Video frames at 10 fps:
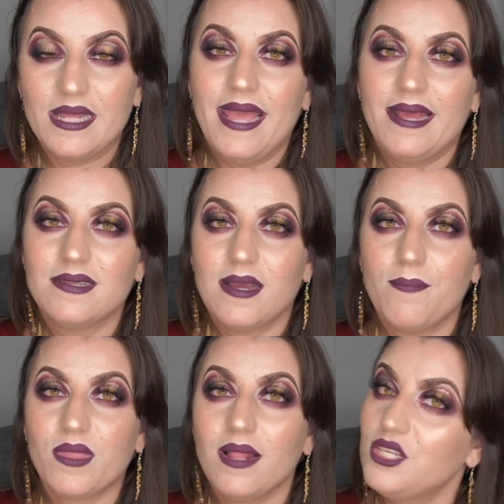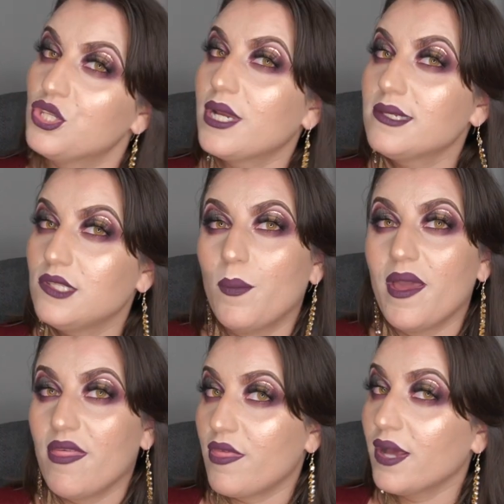and let you guys know my
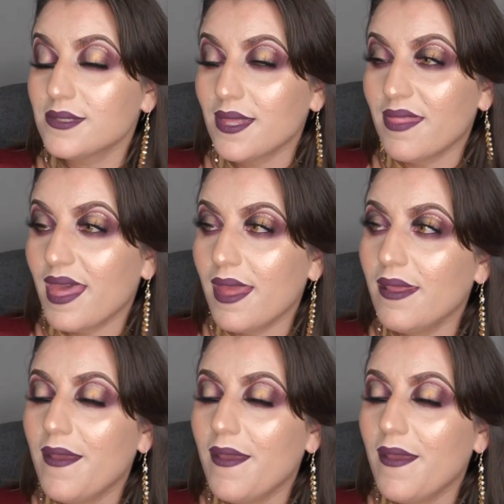thoughts on that.